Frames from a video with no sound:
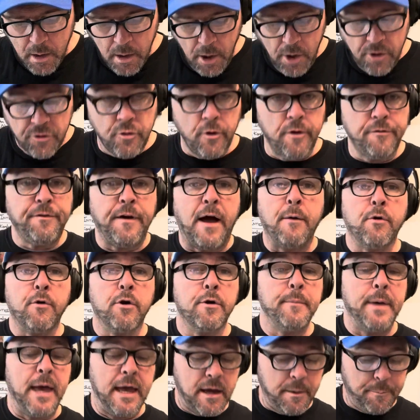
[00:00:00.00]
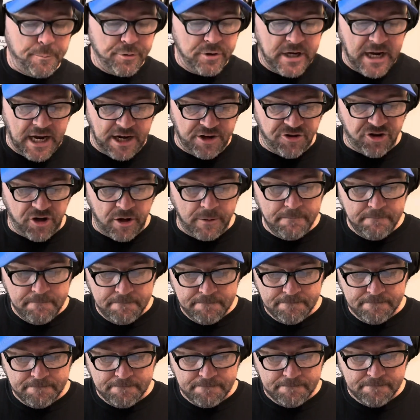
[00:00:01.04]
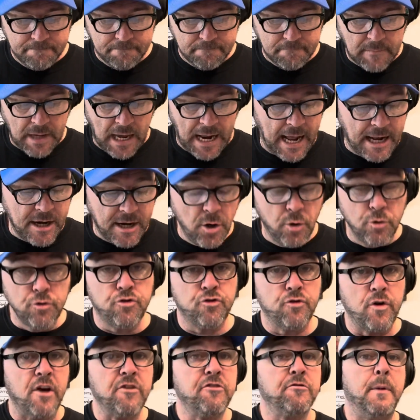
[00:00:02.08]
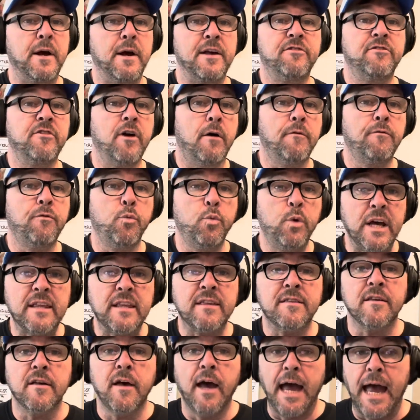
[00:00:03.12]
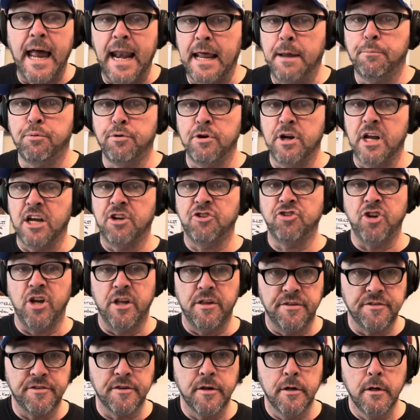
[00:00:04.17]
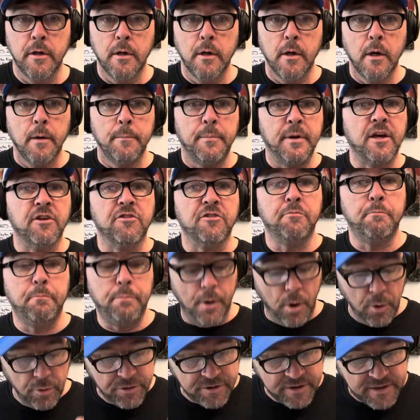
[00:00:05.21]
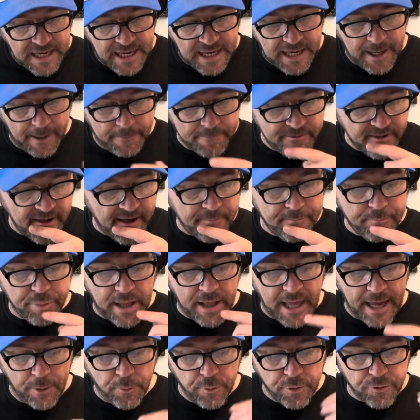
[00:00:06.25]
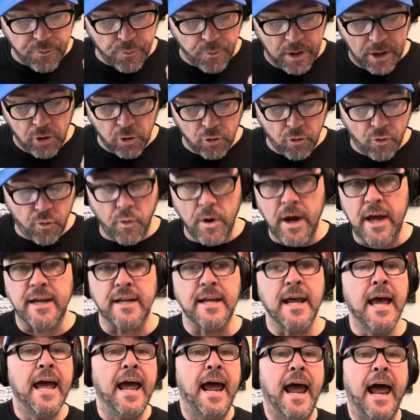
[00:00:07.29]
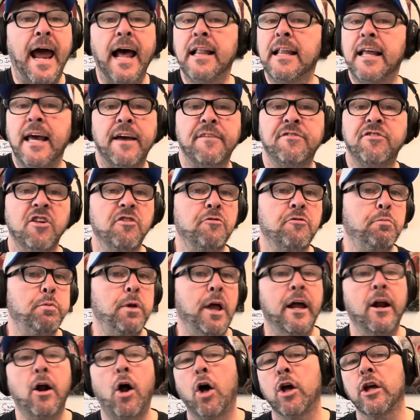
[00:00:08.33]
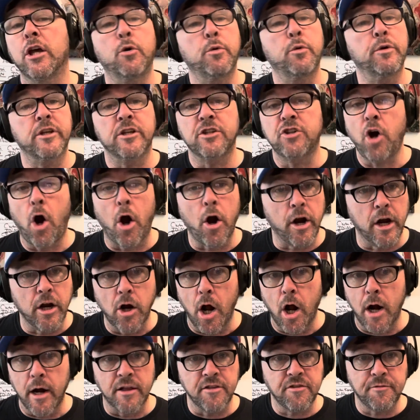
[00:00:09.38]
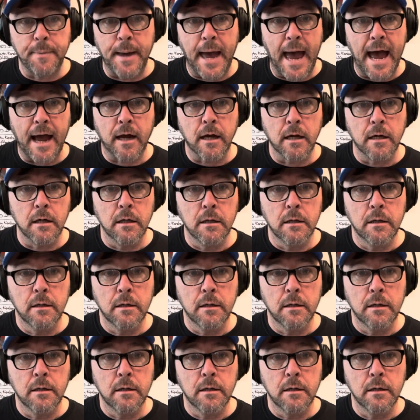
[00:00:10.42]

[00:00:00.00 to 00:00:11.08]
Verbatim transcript: So if I were to make a prediction, and I don't trust myself with any predictions, because both teams have played with real grit. LAFC has played all year with a target on its back.